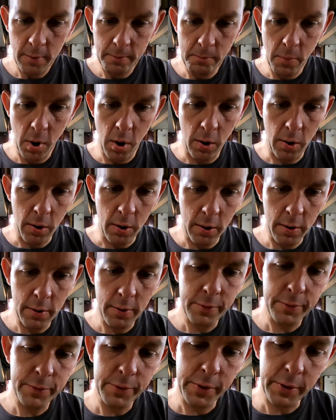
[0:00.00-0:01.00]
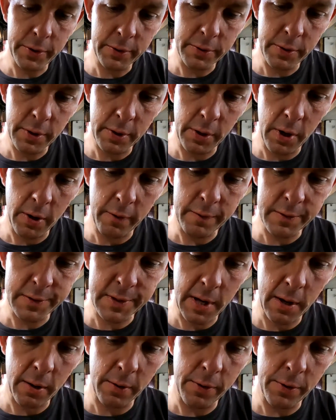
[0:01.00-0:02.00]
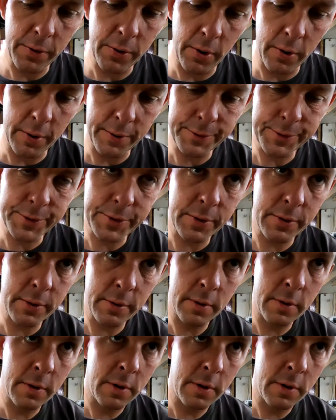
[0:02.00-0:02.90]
more, you can oversail the nut.